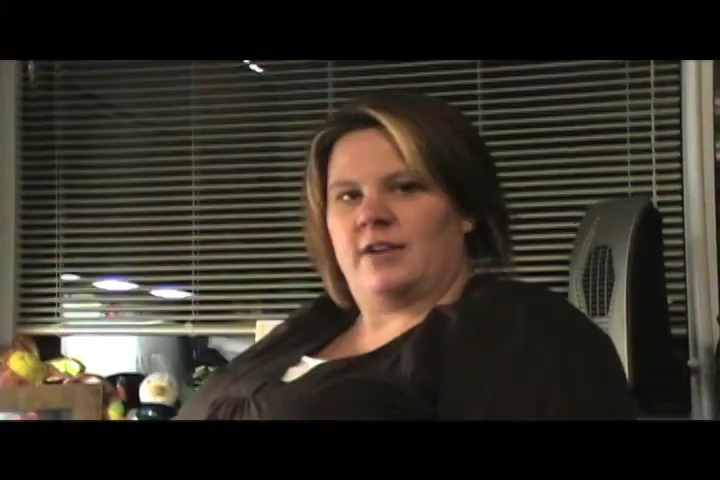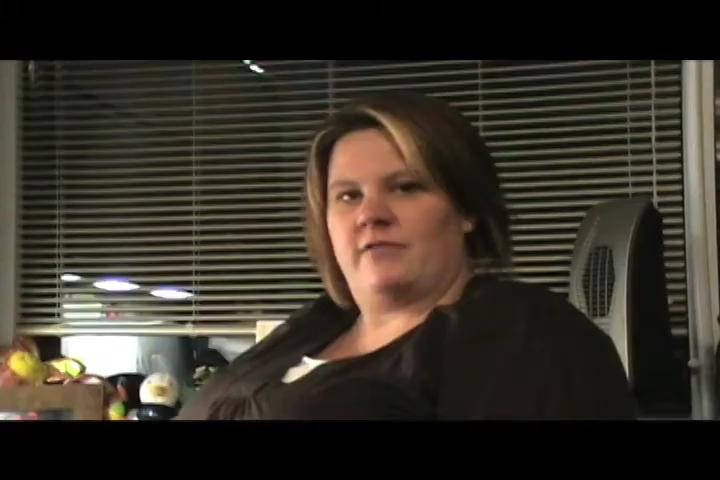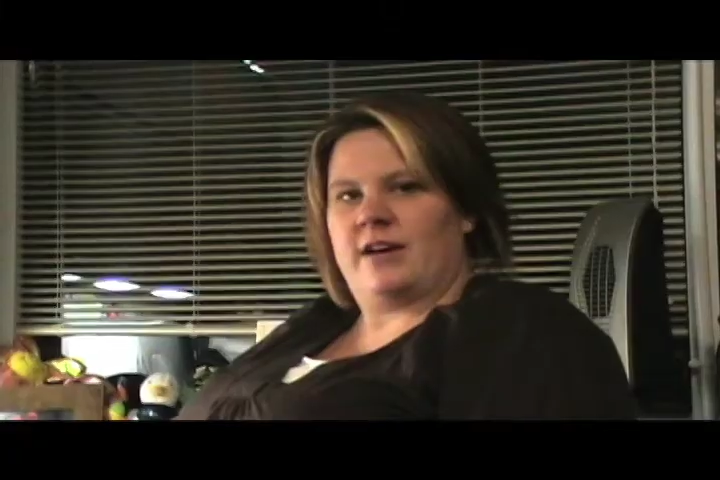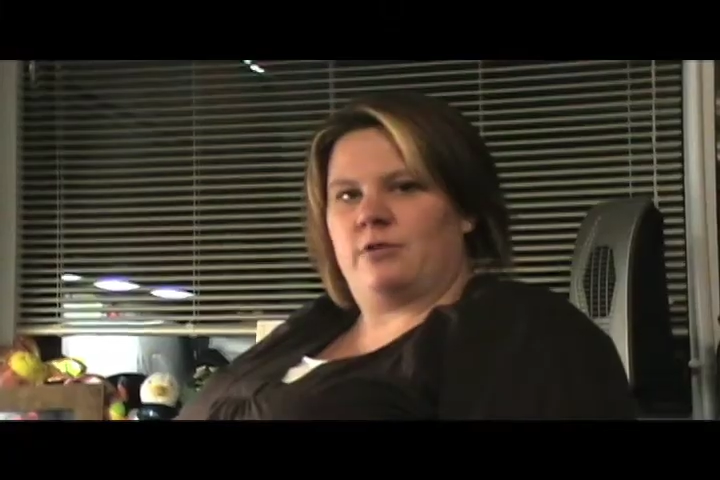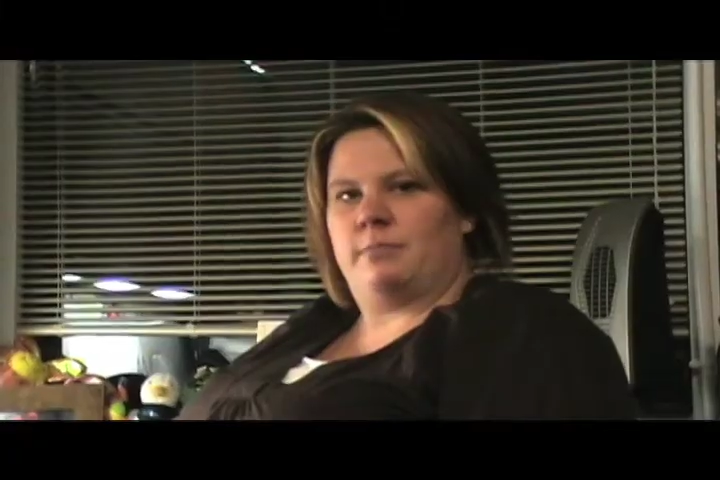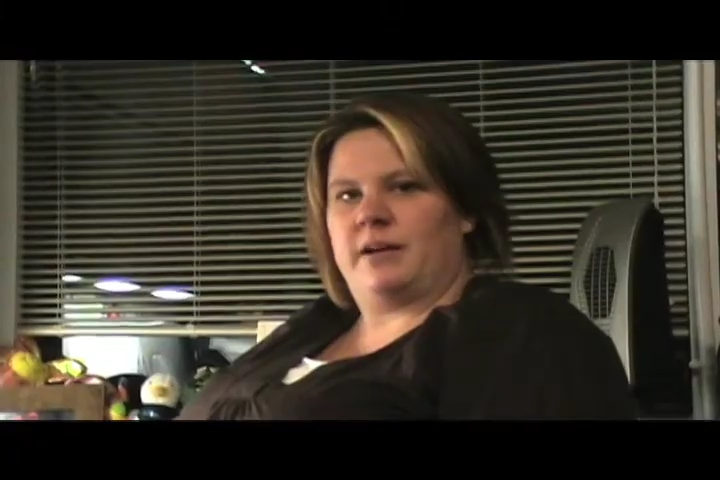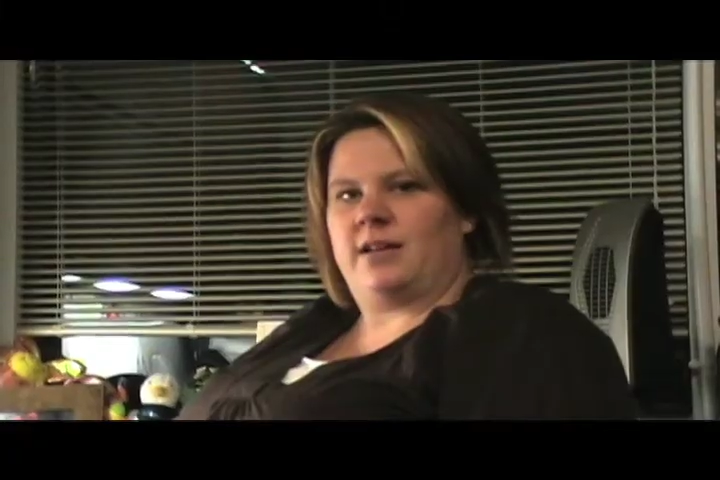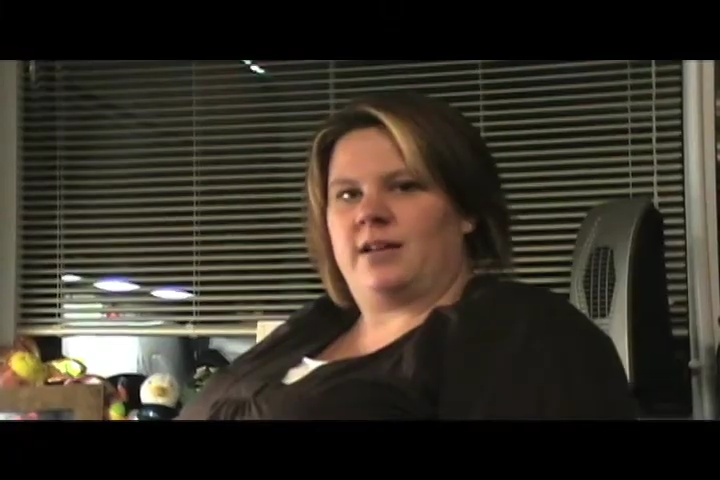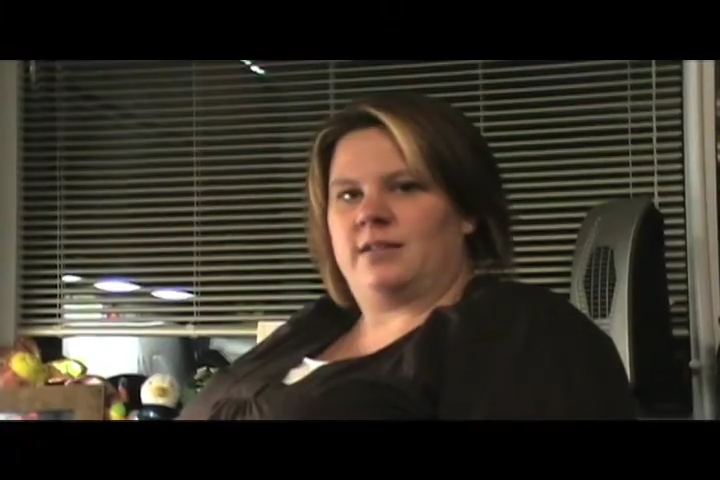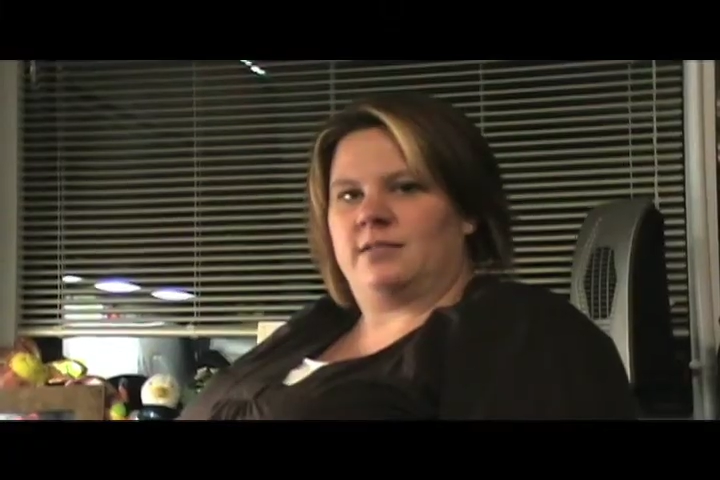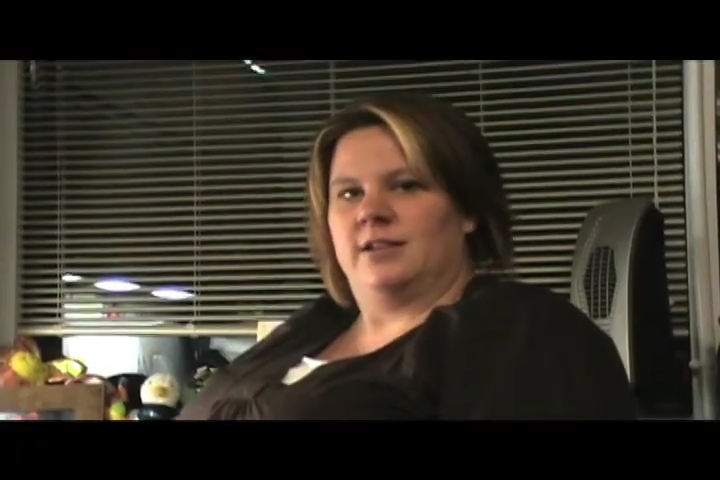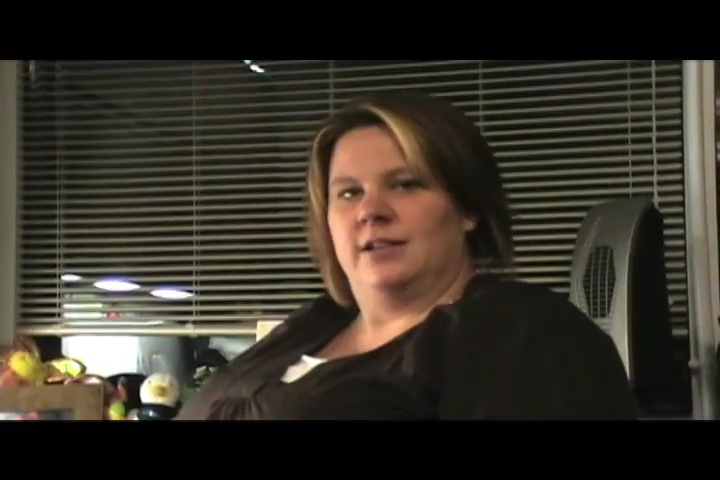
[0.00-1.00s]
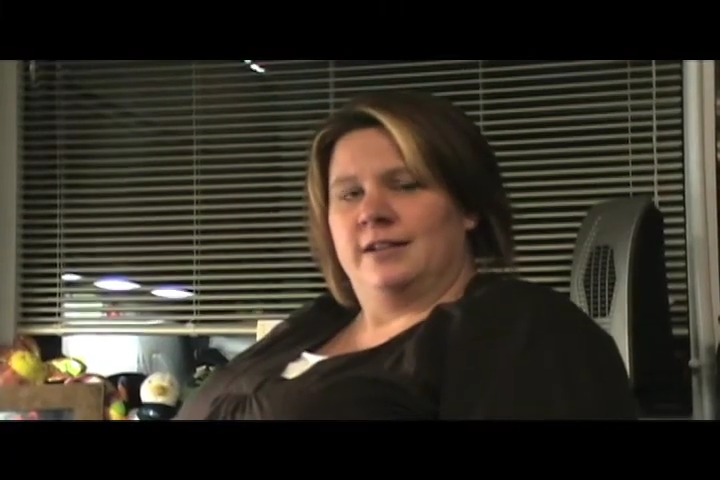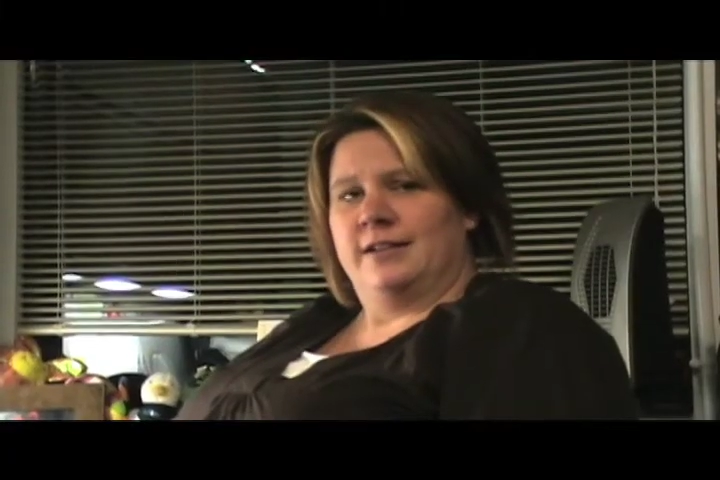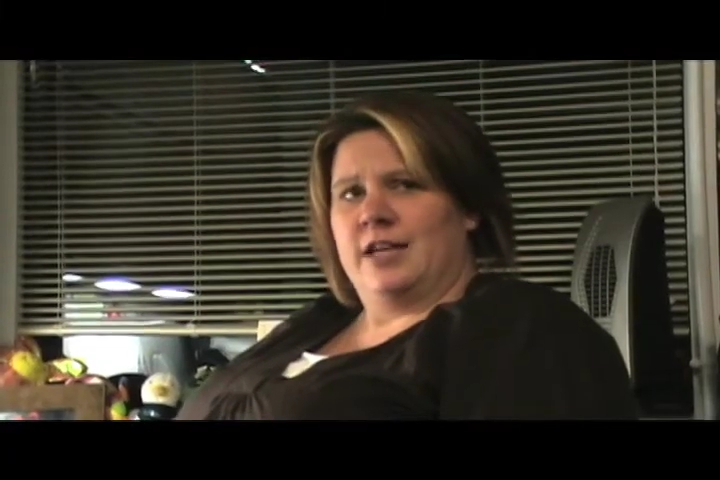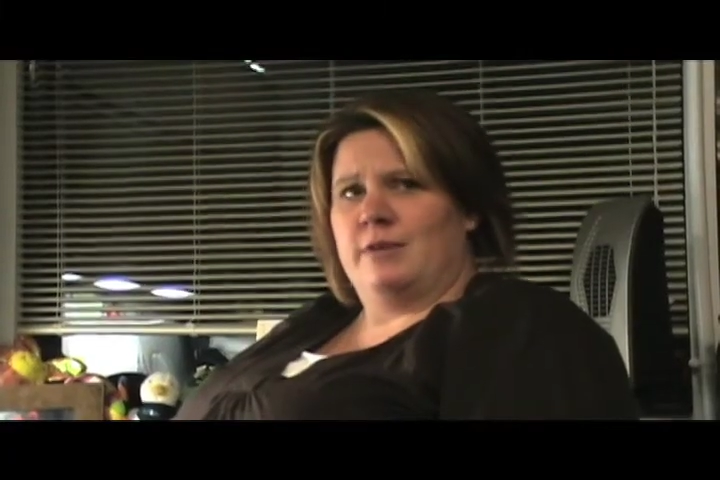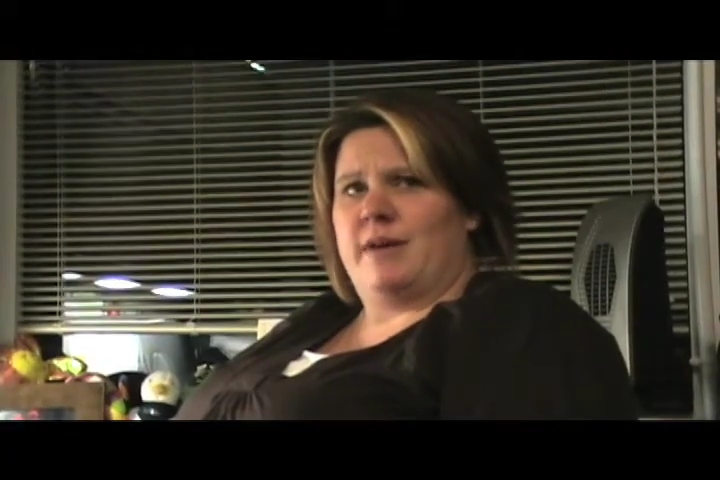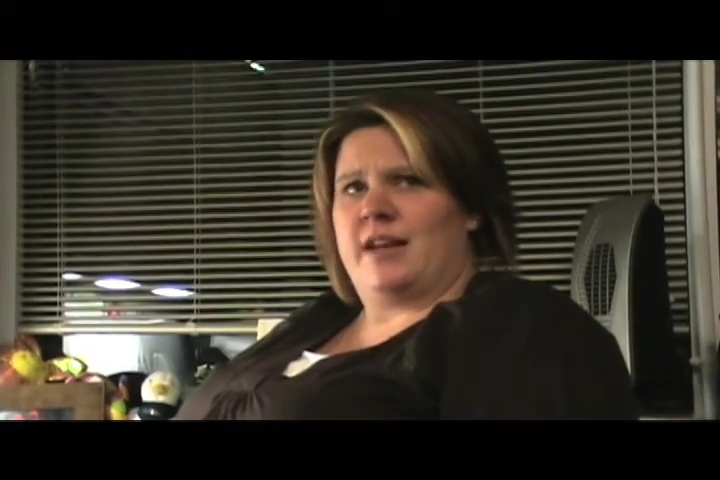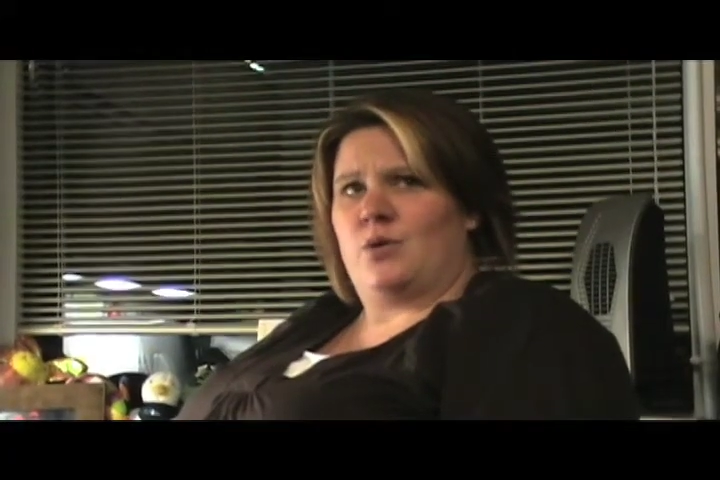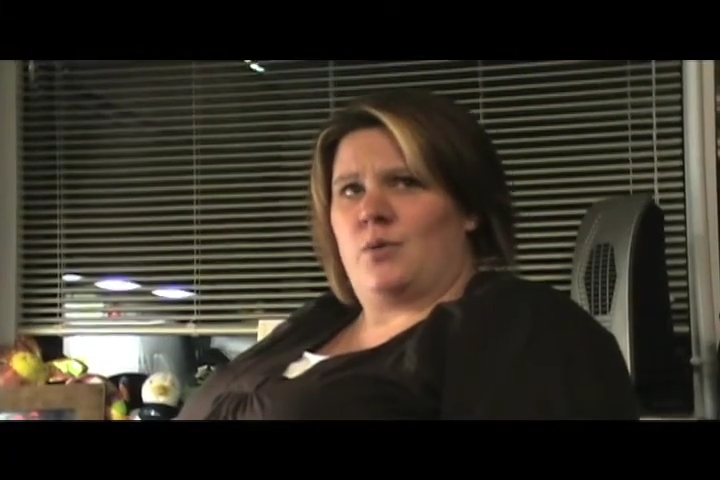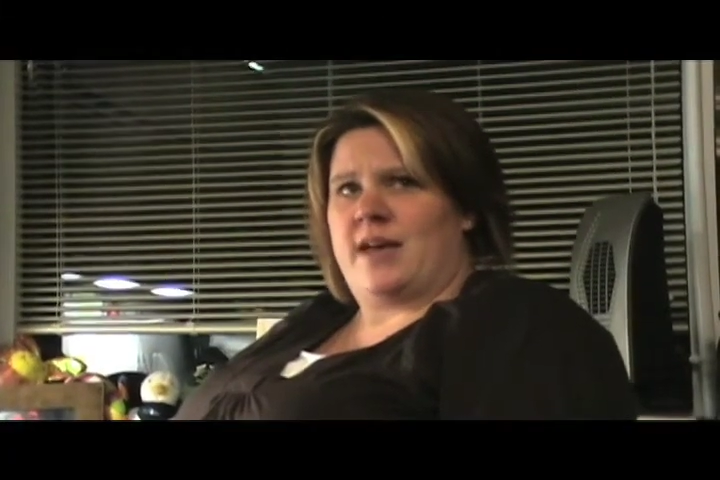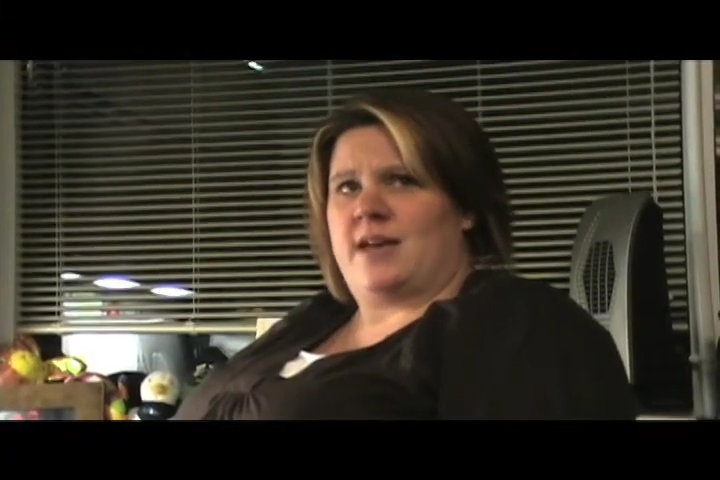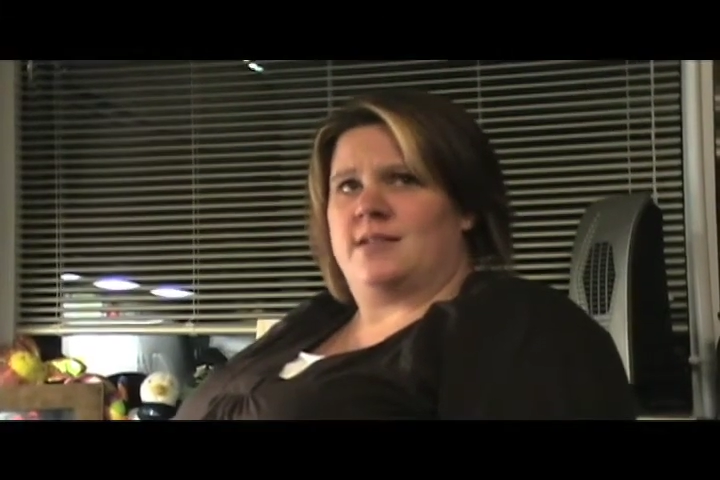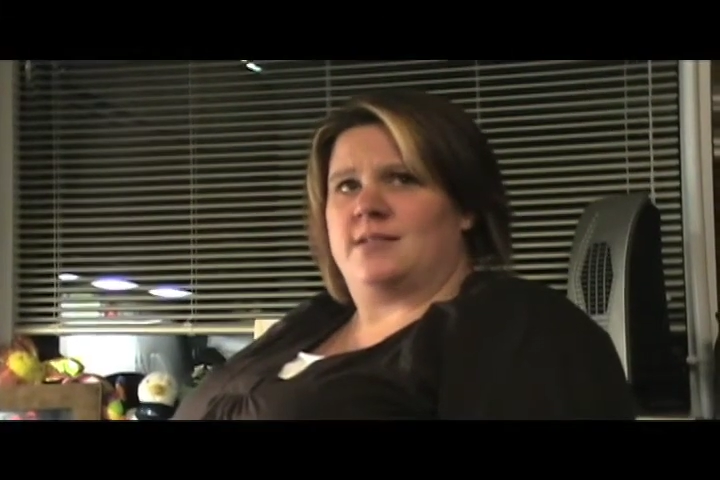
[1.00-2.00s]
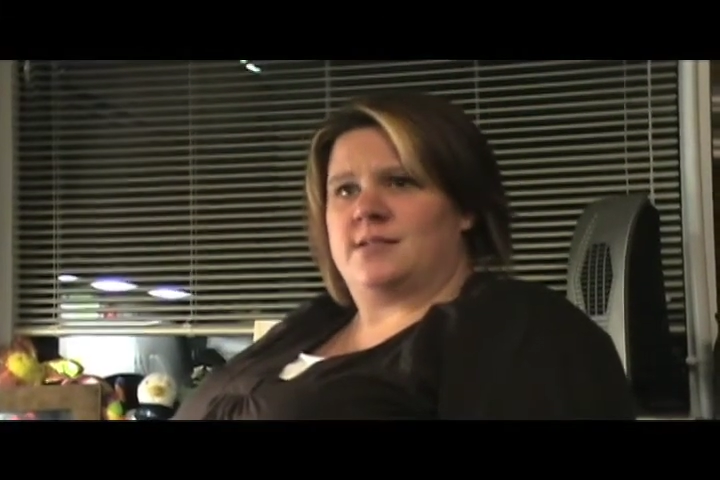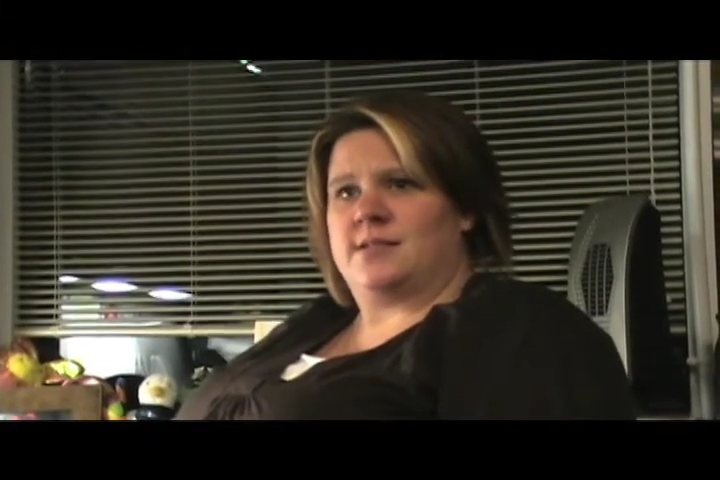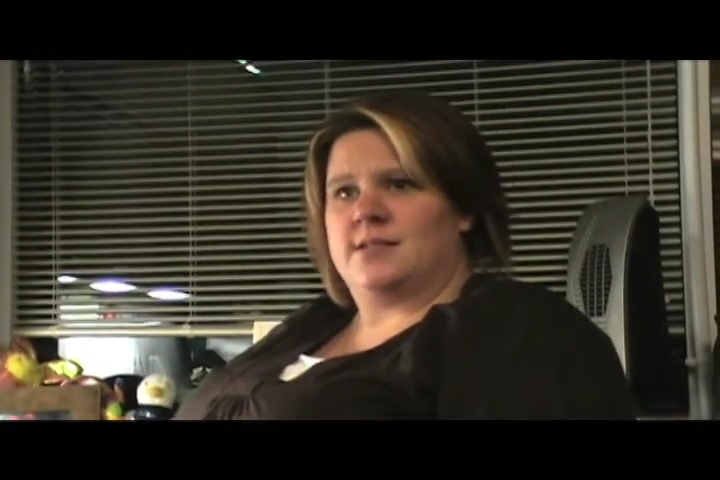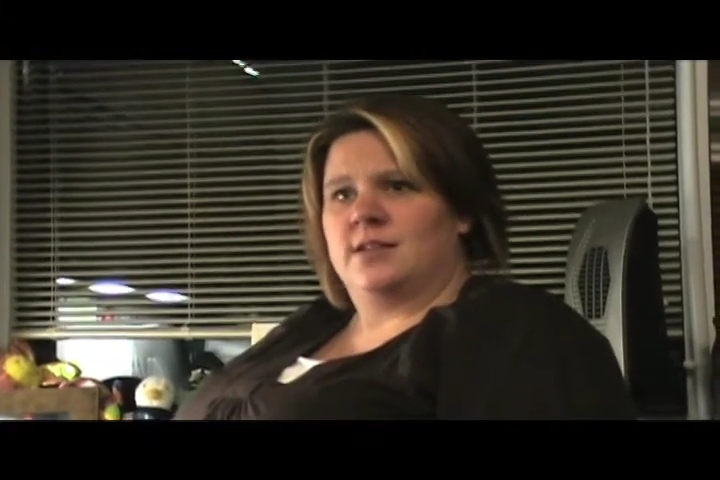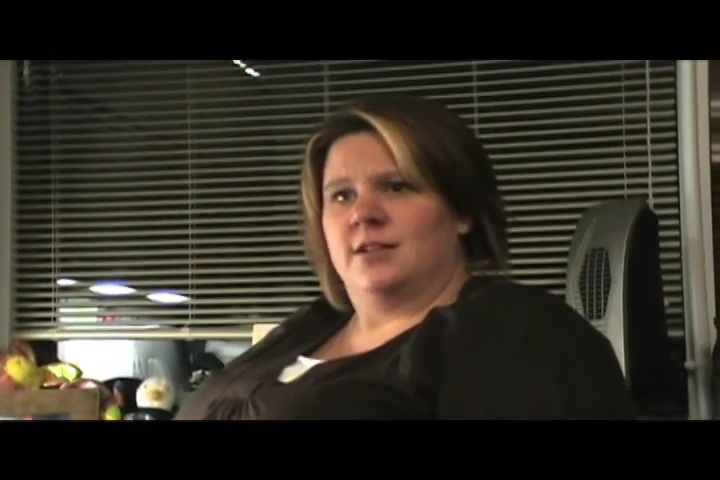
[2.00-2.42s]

Found Bella in many ways.